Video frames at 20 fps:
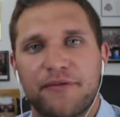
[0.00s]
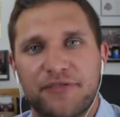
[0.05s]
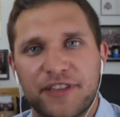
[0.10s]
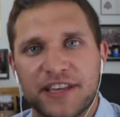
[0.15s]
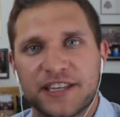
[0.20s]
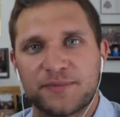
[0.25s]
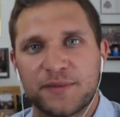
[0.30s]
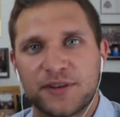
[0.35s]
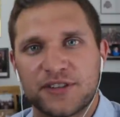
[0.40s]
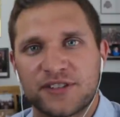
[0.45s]
of
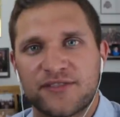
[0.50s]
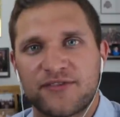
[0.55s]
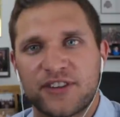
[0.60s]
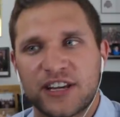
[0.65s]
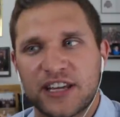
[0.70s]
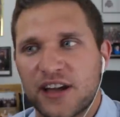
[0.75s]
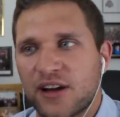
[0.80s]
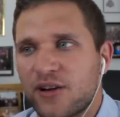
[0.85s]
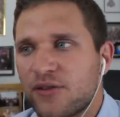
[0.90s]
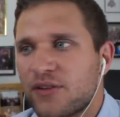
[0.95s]
this music
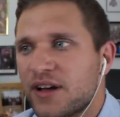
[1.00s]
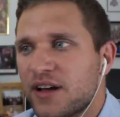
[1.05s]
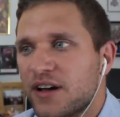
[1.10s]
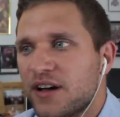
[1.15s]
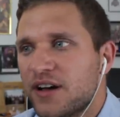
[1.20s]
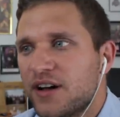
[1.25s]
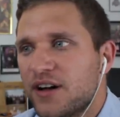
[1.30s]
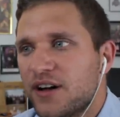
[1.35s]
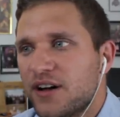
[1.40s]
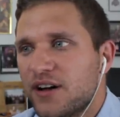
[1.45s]
video
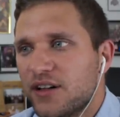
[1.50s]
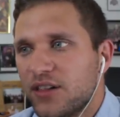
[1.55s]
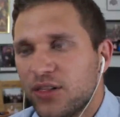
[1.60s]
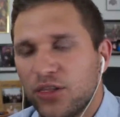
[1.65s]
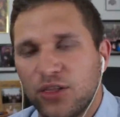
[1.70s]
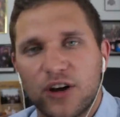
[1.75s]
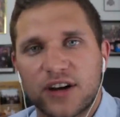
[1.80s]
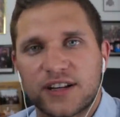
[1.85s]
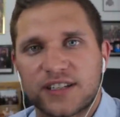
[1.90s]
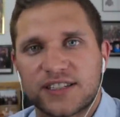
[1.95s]

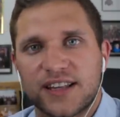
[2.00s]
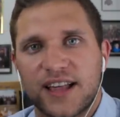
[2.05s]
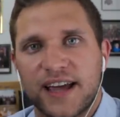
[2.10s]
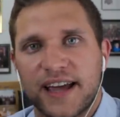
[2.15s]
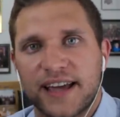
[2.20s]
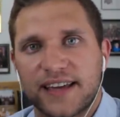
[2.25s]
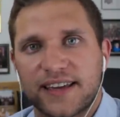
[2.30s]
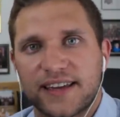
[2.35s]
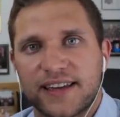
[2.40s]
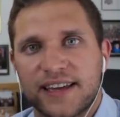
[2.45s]
looks
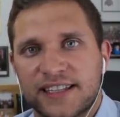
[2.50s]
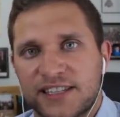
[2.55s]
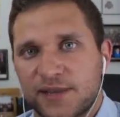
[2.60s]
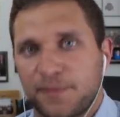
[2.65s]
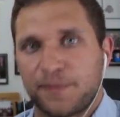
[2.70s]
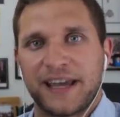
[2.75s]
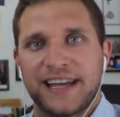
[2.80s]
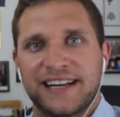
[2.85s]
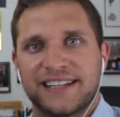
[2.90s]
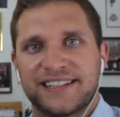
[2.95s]
like it's a
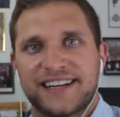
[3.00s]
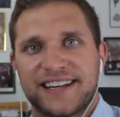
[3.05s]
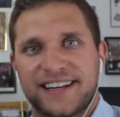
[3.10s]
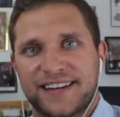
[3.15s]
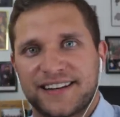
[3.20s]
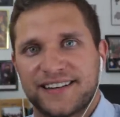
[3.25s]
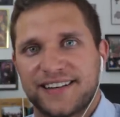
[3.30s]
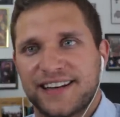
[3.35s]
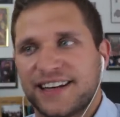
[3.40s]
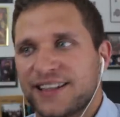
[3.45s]

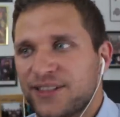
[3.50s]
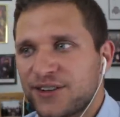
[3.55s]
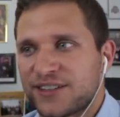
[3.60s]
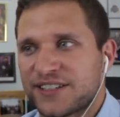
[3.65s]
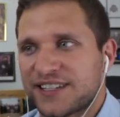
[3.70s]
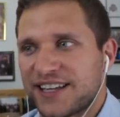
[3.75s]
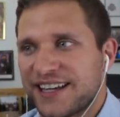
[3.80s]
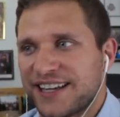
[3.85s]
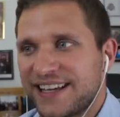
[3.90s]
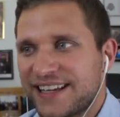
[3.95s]
painting. It
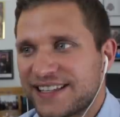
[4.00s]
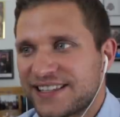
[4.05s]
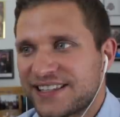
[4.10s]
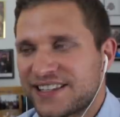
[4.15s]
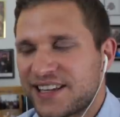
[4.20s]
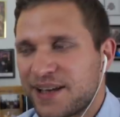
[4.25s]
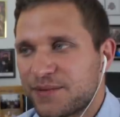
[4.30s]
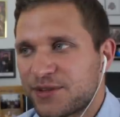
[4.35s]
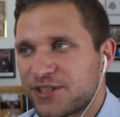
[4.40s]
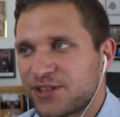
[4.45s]
looks like it's
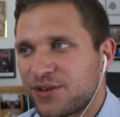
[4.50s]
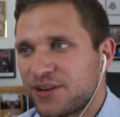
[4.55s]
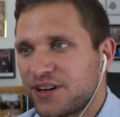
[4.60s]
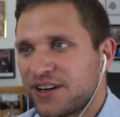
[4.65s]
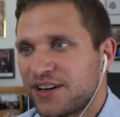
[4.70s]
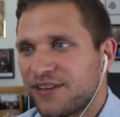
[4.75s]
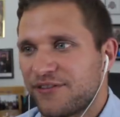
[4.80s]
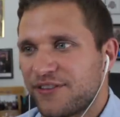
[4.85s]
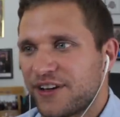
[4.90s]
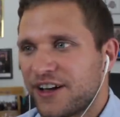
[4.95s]
some sort
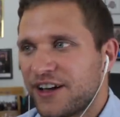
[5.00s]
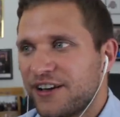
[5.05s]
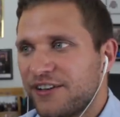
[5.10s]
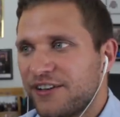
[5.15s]
of